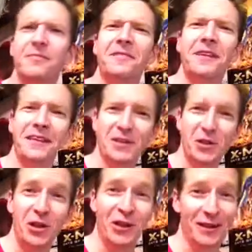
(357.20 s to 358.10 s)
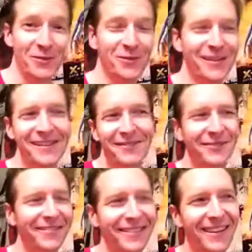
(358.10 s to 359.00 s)
like his look is
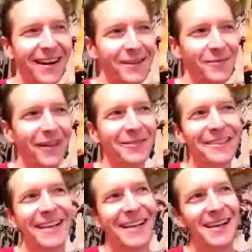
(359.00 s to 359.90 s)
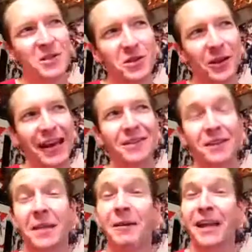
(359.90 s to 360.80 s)
awesome. Anyways, so they go to
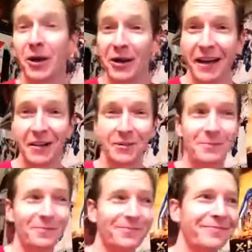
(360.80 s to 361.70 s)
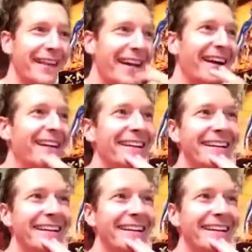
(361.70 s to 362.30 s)
England. They meet Eric Idle, and